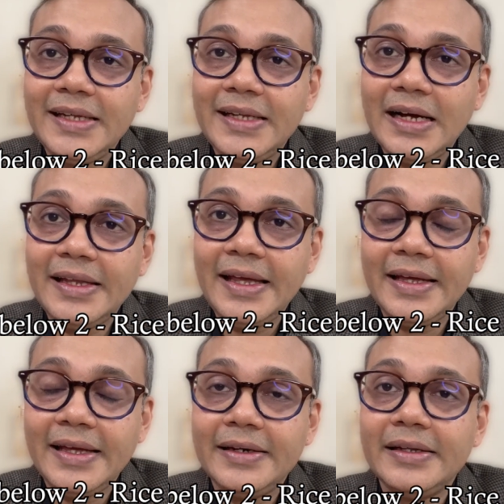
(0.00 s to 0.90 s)
of teeth
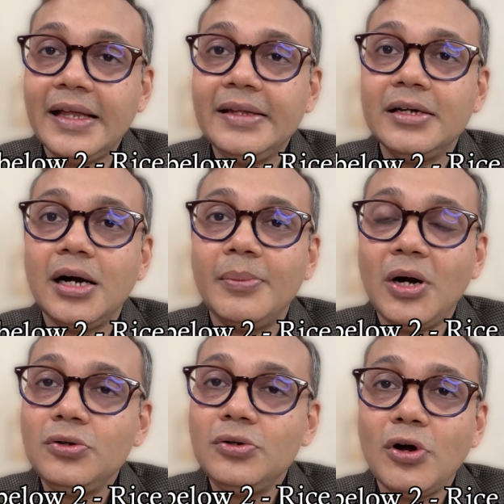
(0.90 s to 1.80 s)
are there, then
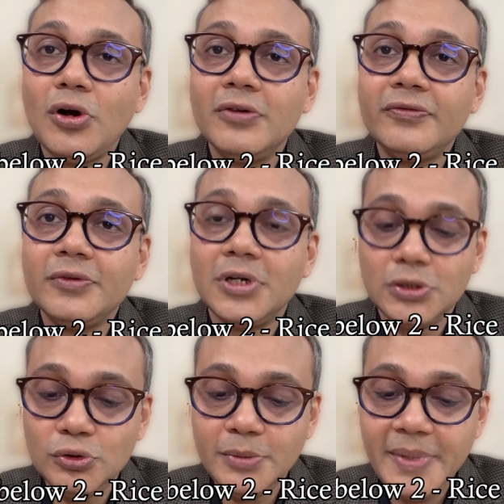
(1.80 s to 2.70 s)
the amount
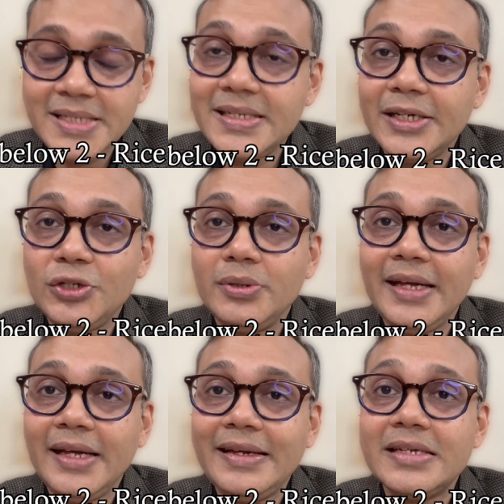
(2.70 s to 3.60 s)
of toothpaste
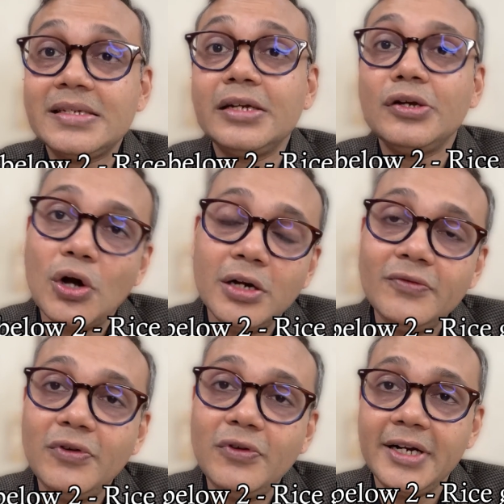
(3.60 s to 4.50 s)
that you take is a
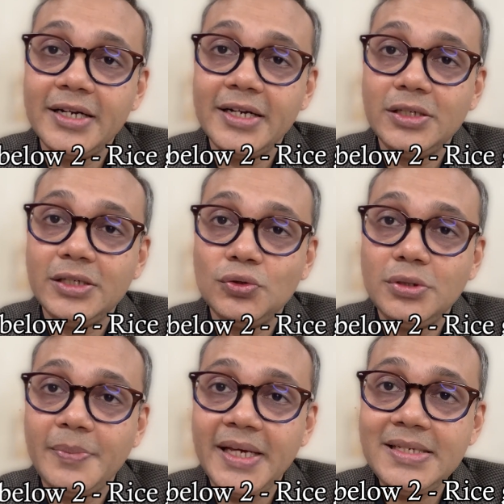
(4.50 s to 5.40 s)

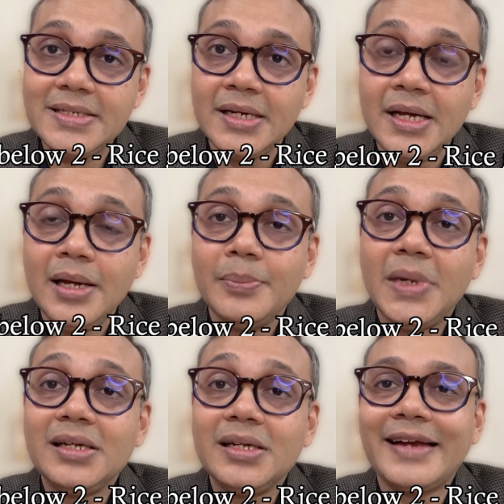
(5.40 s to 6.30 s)
non-fluoridated toothpaste,
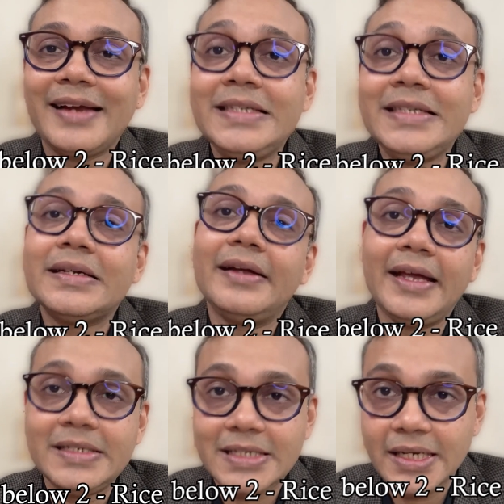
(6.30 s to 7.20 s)
but a
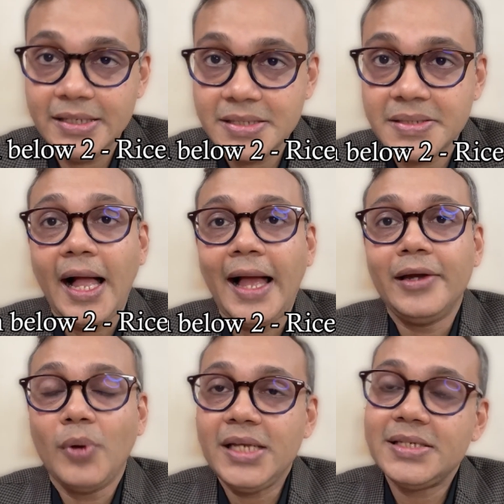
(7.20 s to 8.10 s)
rice grain size.
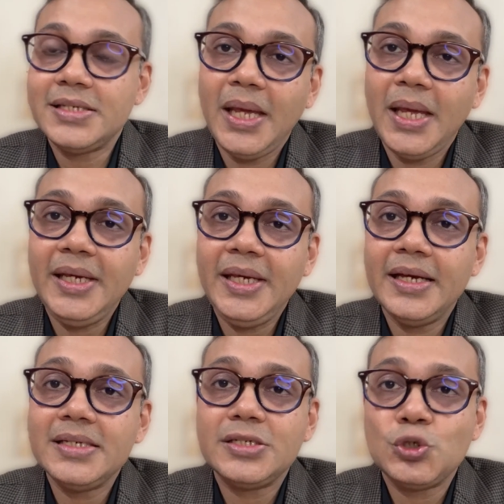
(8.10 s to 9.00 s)
And once the
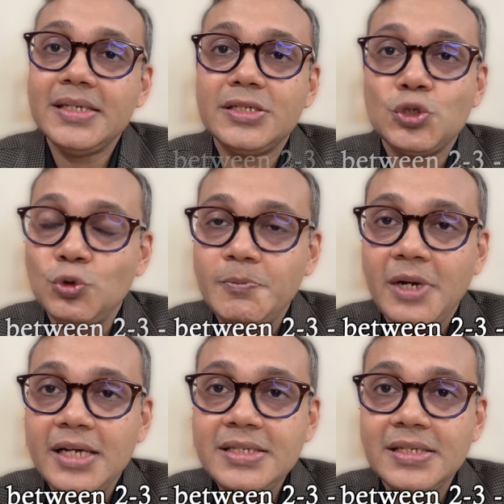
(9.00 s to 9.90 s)
baby is 2
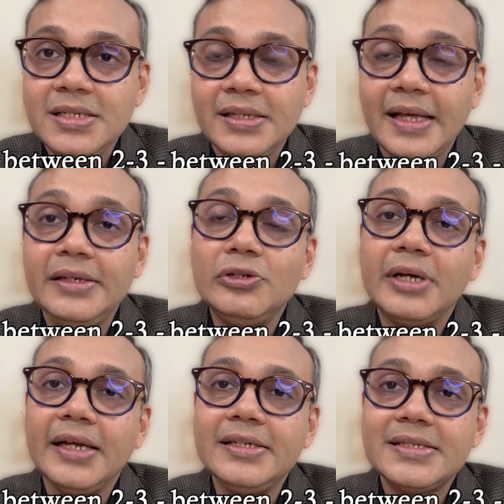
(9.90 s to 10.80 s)
plus, then you
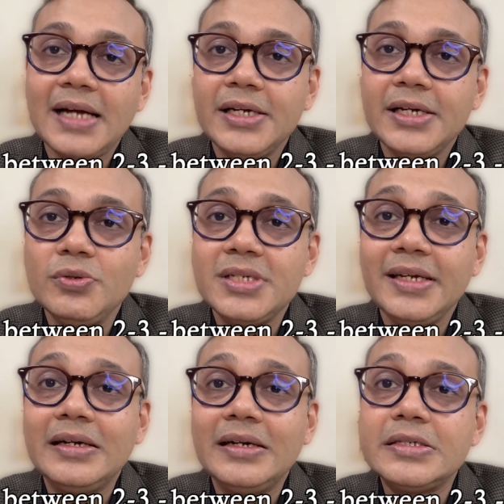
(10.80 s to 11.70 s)
can start
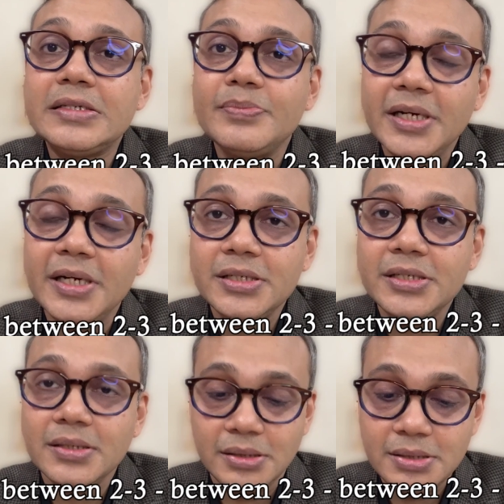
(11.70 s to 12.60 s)
using a
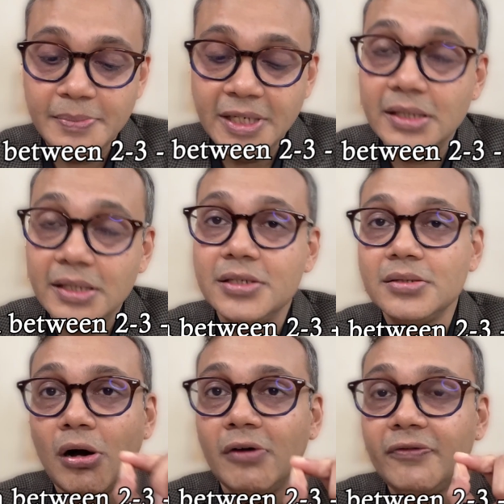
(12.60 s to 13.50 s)
smear
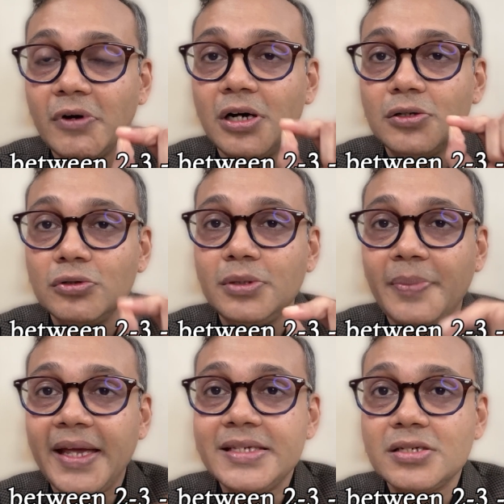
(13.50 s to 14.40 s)
of
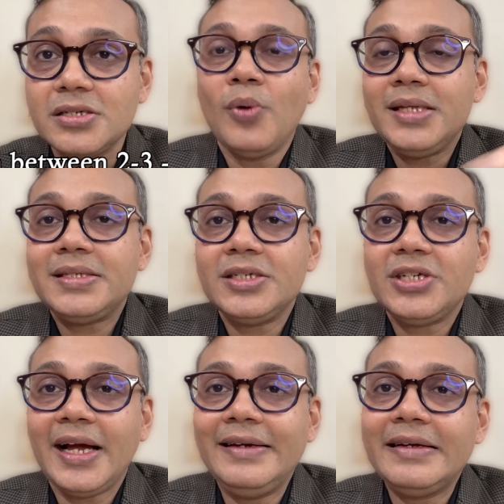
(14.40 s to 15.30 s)
toothpaste. Once the
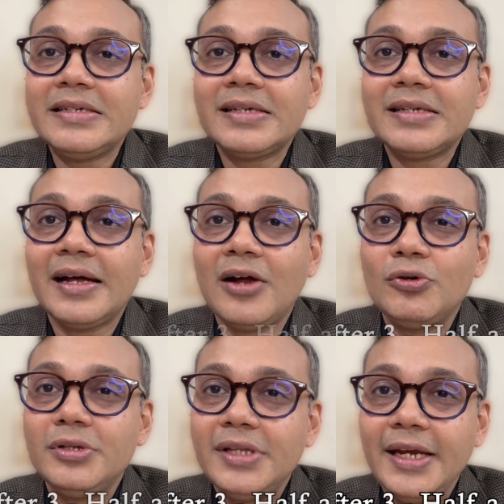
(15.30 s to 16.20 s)
child is
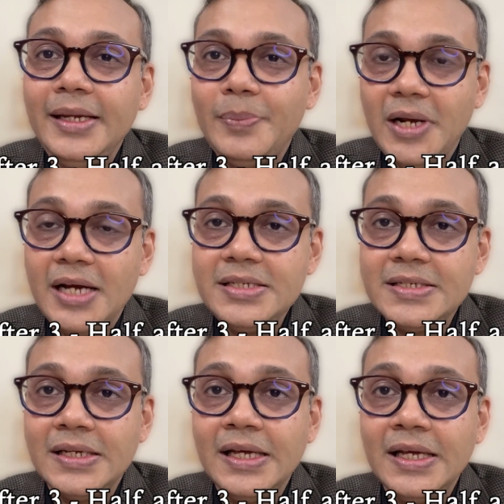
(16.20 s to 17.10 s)
around 3
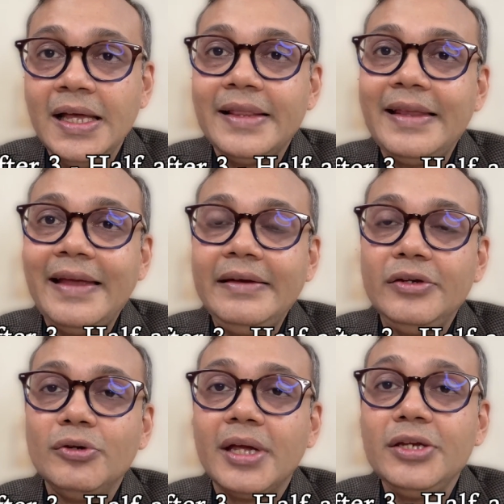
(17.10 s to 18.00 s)
plus, then
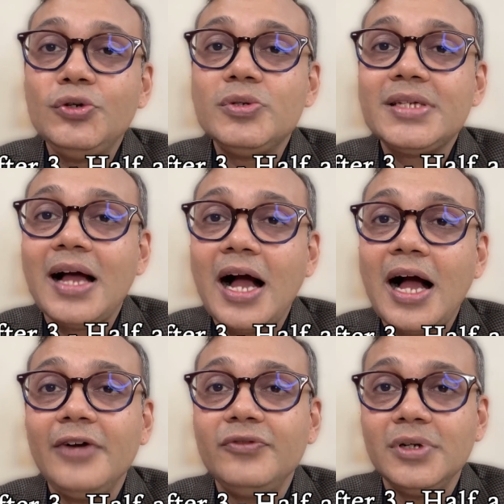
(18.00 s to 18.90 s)
you can use
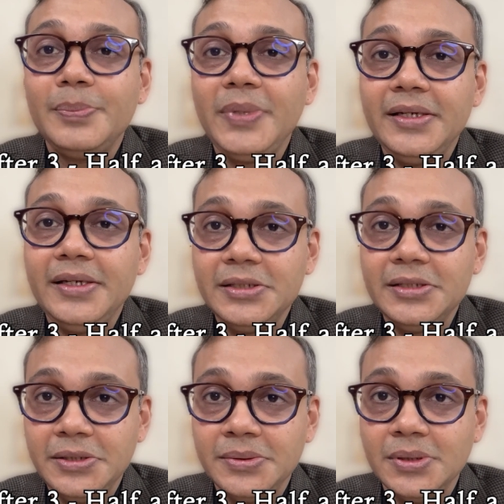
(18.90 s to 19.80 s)
half a
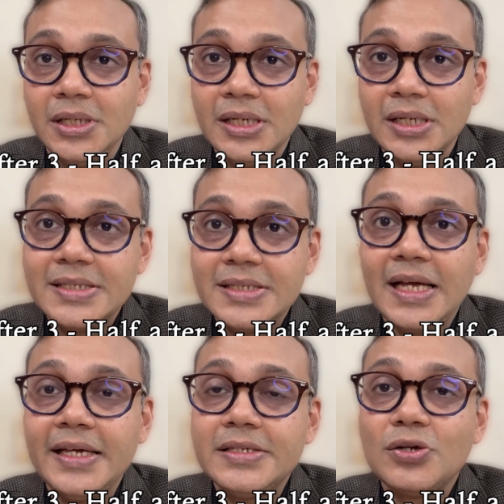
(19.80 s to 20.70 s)
peanut
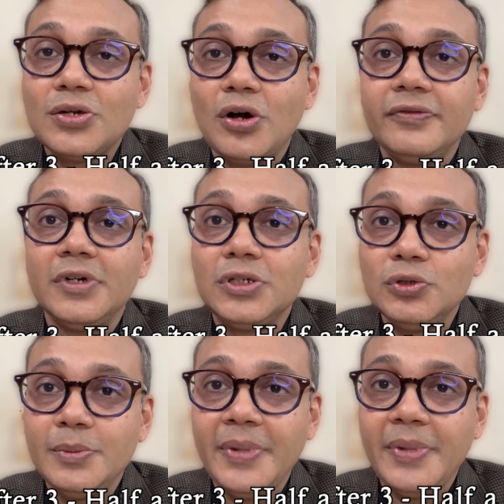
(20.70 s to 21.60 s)
size of a
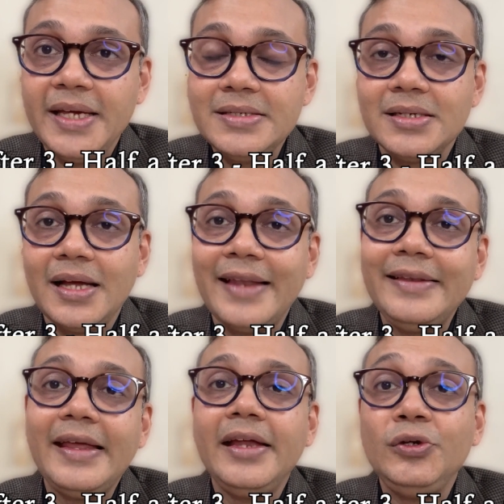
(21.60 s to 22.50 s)
toothpaste,
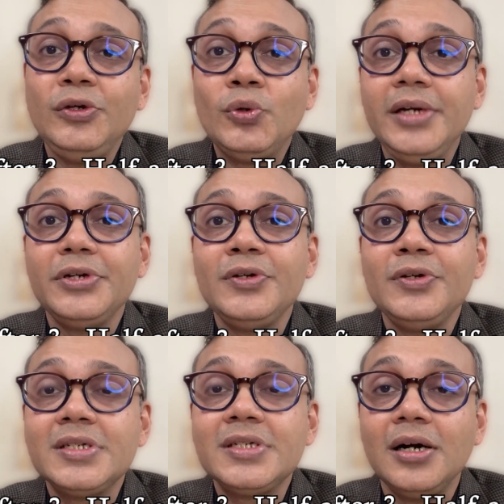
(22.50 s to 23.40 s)
and there you introduce